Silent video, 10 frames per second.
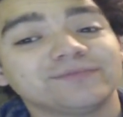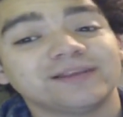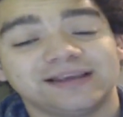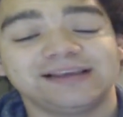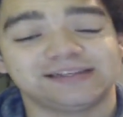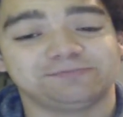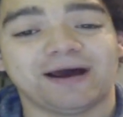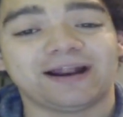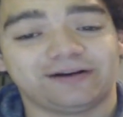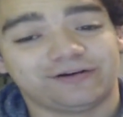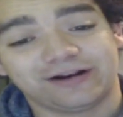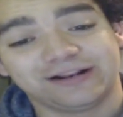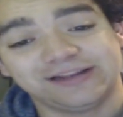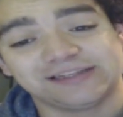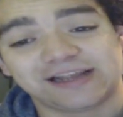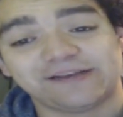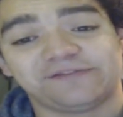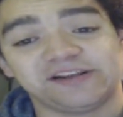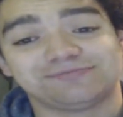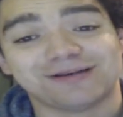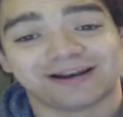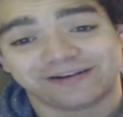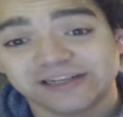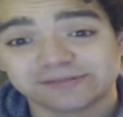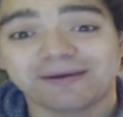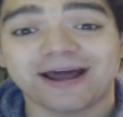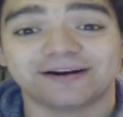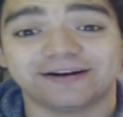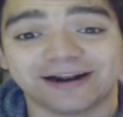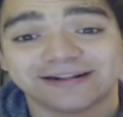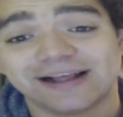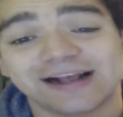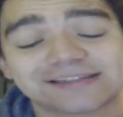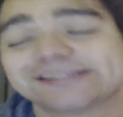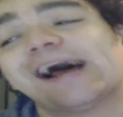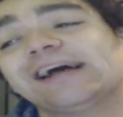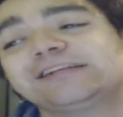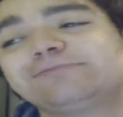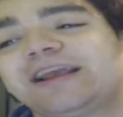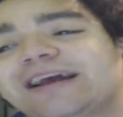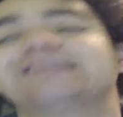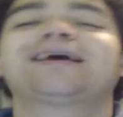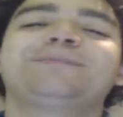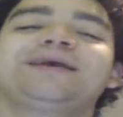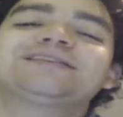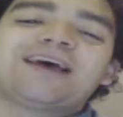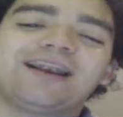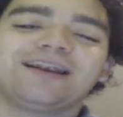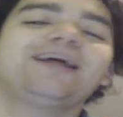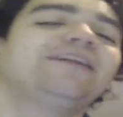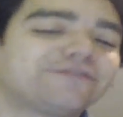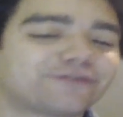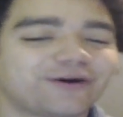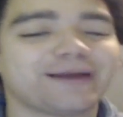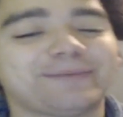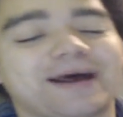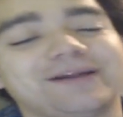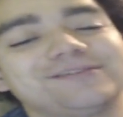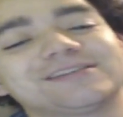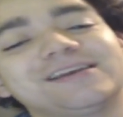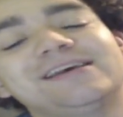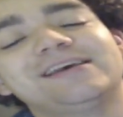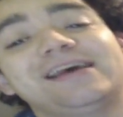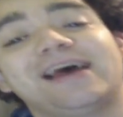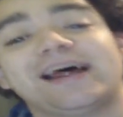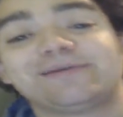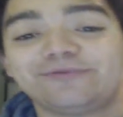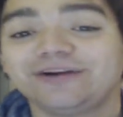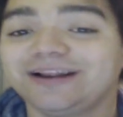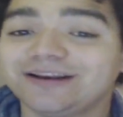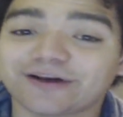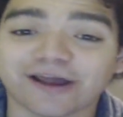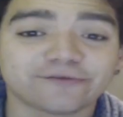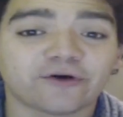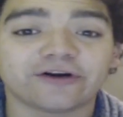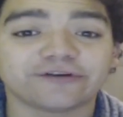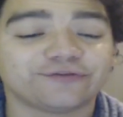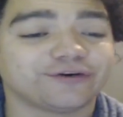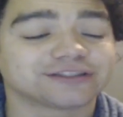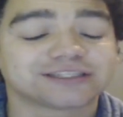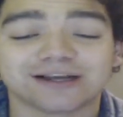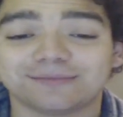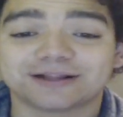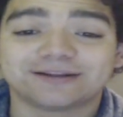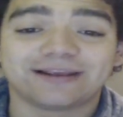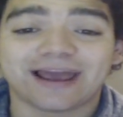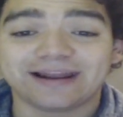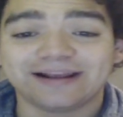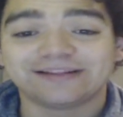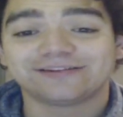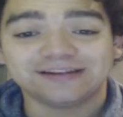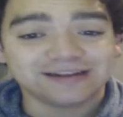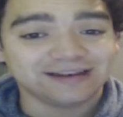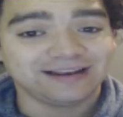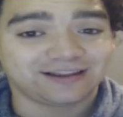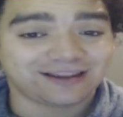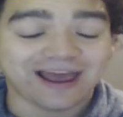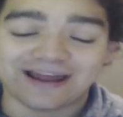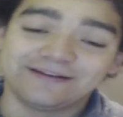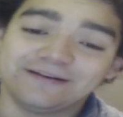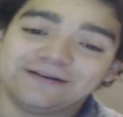he's better, or at least if he's better, he's better. And that's nice because that means a lot of great battles. And I'm really looking forward for Soma to get into the Elite 10.